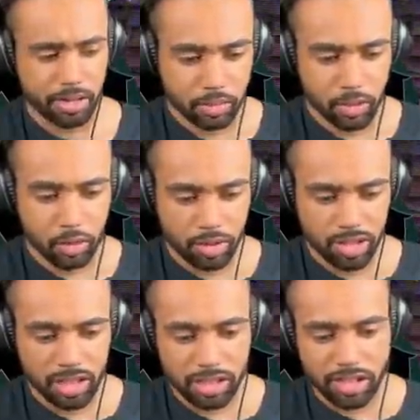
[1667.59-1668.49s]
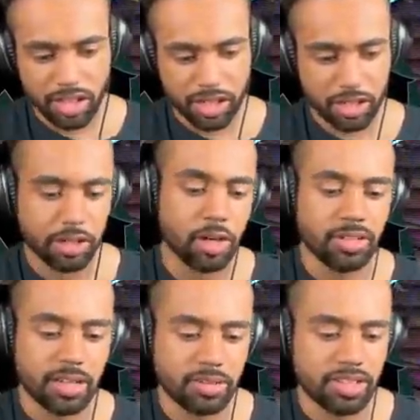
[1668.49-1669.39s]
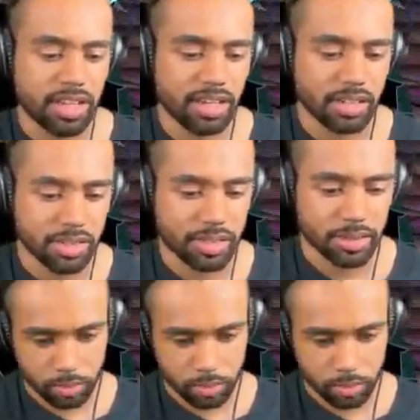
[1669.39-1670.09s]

You silly chicken, go downstairs!